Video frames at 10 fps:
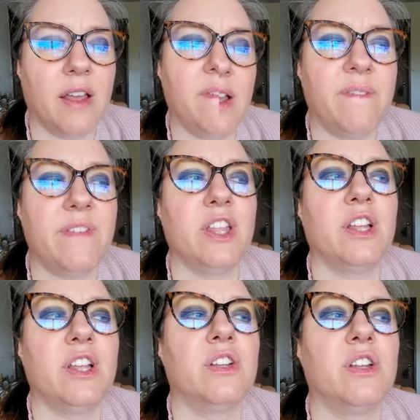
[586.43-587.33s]

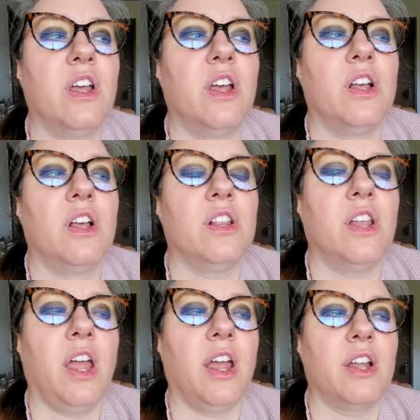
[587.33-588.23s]
feeling
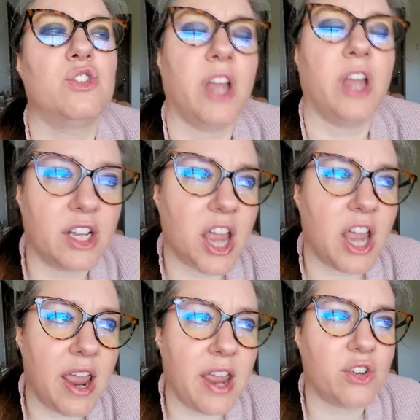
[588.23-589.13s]
like
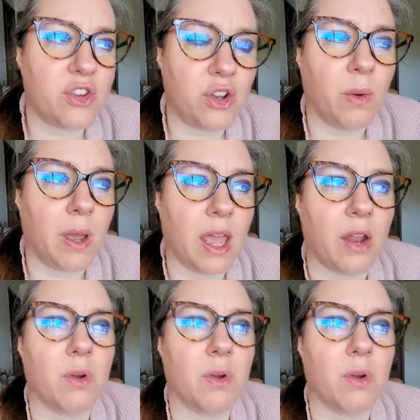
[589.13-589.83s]
chained to it,